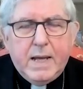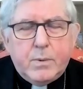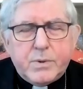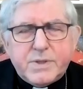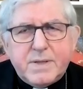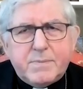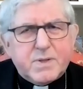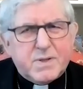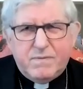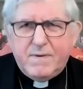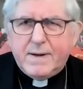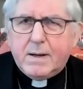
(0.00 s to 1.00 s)
Well, symbols are
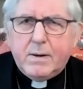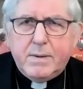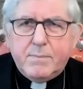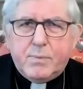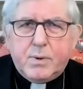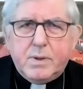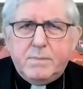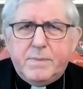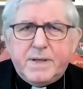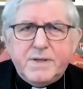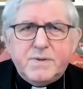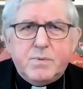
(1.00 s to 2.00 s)
very important
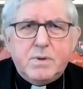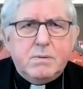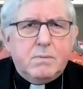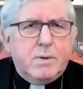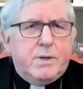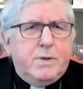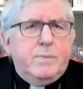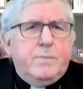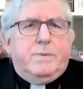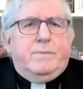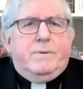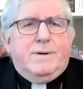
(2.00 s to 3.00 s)
because we're
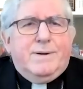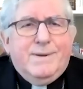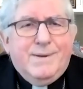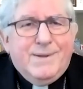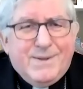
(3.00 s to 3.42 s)
human, we're